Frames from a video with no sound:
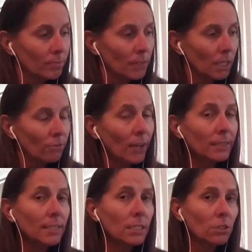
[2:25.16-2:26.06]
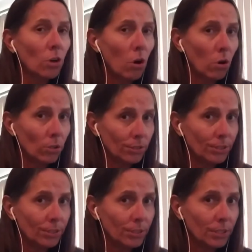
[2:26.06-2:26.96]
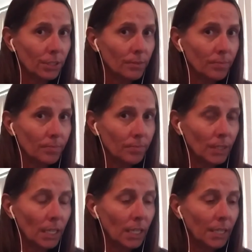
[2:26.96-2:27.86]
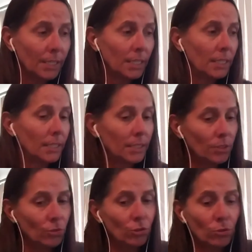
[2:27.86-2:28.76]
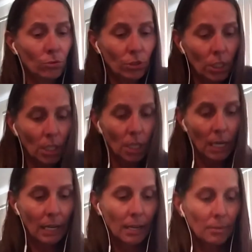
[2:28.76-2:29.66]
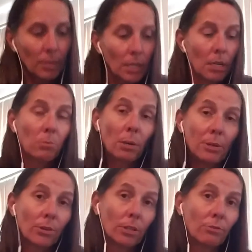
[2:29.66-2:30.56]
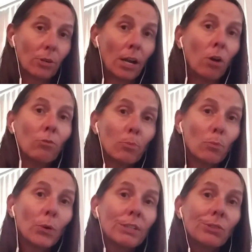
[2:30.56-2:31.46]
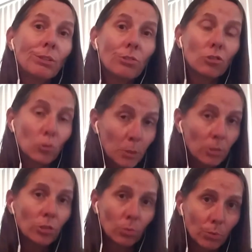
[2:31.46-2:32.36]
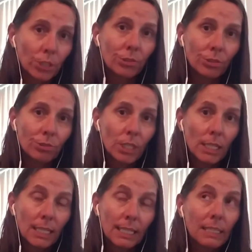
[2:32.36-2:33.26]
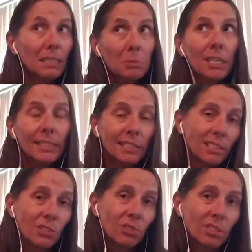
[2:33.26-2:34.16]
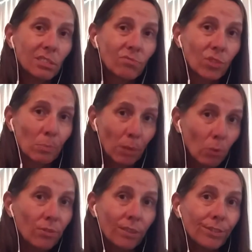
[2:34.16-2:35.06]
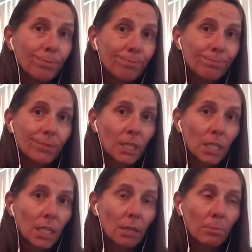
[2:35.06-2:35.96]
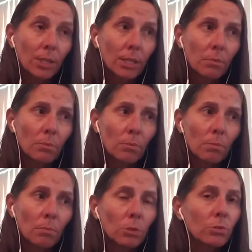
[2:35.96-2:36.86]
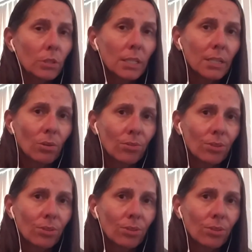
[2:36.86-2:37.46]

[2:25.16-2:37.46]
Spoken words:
fasting is an art. And it is used primarily for health reasons and spiritual reasons. And I'm kind of using it for both of them, but mostly the health.